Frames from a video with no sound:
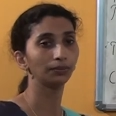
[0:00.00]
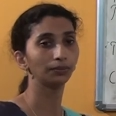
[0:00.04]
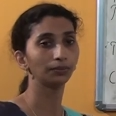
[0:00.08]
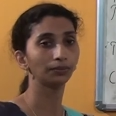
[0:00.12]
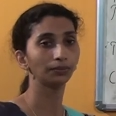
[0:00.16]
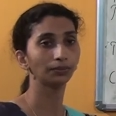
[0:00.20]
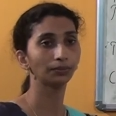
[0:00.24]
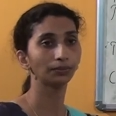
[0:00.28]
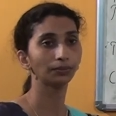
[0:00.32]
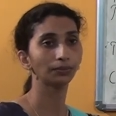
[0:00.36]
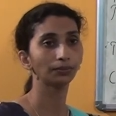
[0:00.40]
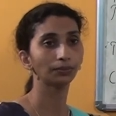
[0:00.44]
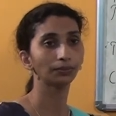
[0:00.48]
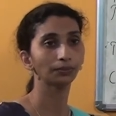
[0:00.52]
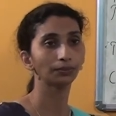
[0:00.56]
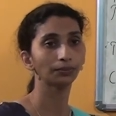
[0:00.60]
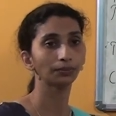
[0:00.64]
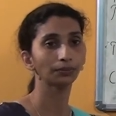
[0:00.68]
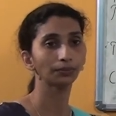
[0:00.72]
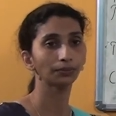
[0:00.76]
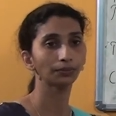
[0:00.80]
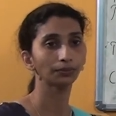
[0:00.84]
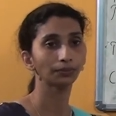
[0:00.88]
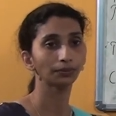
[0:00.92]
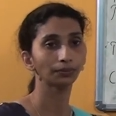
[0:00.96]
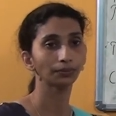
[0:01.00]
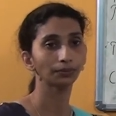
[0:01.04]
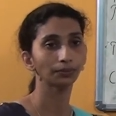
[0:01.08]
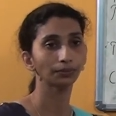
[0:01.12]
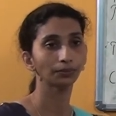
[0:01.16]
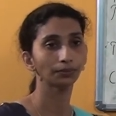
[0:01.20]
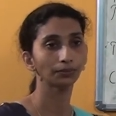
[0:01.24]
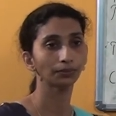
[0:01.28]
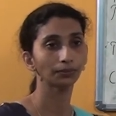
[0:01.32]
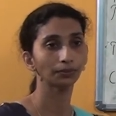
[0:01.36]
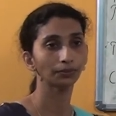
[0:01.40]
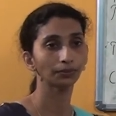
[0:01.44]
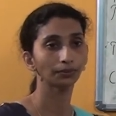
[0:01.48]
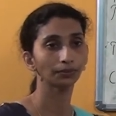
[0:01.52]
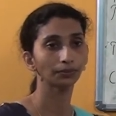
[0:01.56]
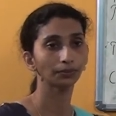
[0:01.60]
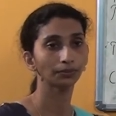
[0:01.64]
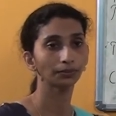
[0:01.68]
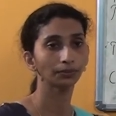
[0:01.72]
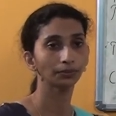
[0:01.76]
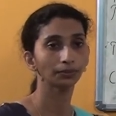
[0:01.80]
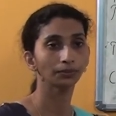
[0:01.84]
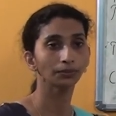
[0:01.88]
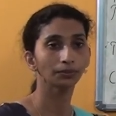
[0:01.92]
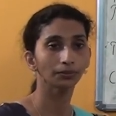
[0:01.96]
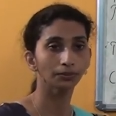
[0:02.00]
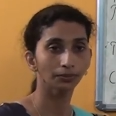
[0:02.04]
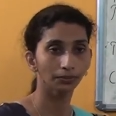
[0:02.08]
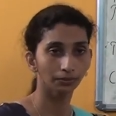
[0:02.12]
[no speech]